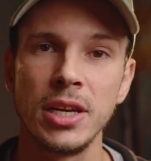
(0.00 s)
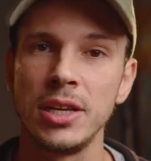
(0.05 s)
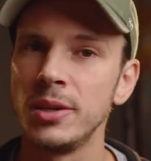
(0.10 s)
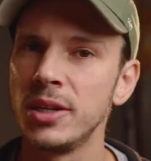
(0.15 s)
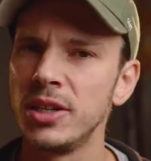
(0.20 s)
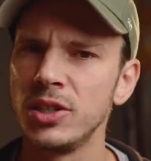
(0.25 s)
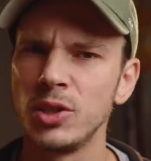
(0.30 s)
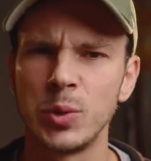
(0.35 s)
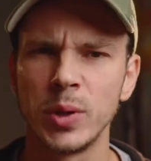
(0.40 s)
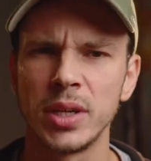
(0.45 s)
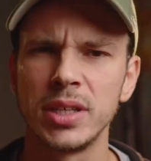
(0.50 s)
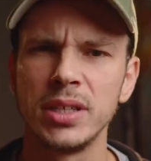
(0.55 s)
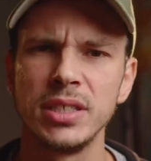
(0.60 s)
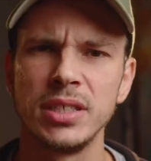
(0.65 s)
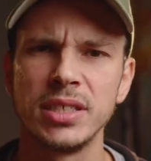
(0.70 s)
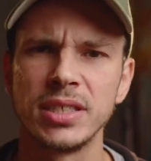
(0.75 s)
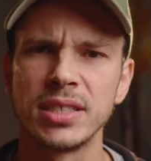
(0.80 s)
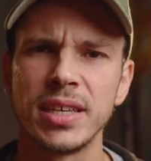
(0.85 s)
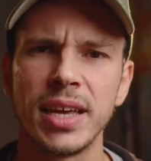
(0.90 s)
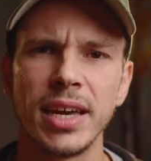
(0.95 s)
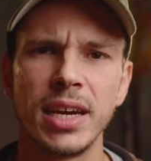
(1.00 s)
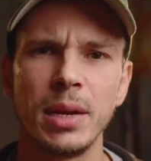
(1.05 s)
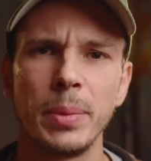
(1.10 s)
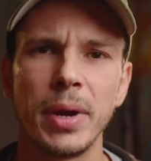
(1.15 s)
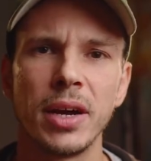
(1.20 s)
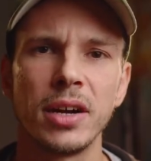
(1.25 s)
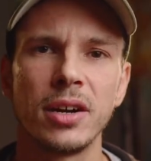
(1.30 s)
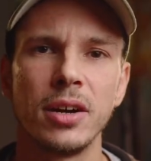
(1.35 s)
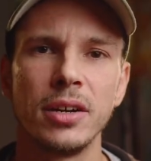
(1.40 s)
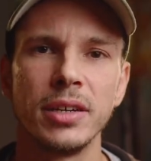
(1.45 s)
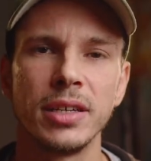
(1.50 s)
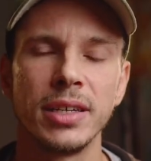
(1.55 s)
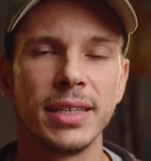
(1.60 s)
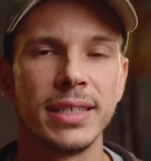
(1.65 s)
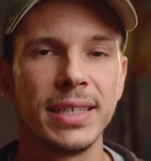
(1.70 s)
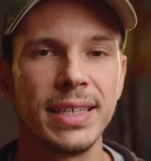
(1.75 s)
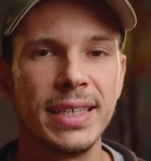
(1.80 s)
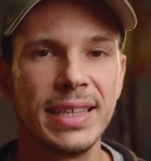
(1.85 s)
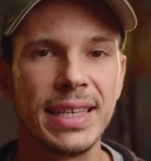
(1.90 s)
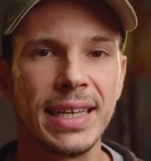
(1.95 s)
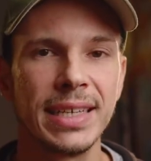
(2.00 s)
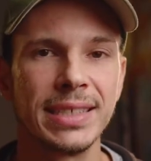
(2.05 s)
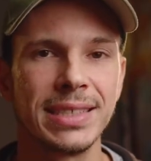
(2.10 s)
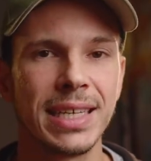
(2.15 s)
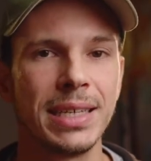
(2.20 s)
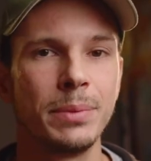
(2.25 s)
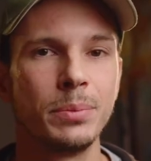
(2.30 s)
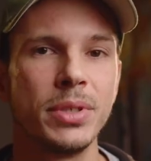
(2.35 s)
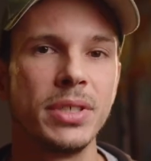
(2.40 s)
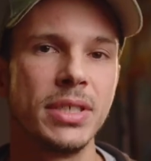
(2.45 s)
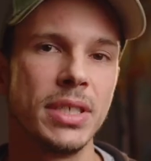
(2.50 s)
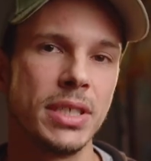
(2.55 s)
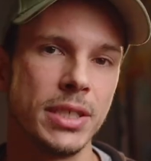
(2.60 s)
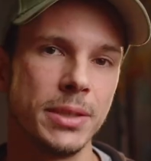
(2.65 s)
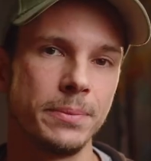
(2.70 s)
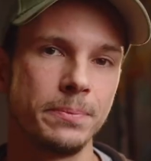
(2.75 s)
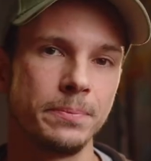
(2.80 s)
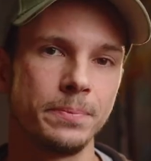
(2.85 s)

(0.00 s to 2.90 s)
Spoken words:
you can quickly just slide it back on again in that same position.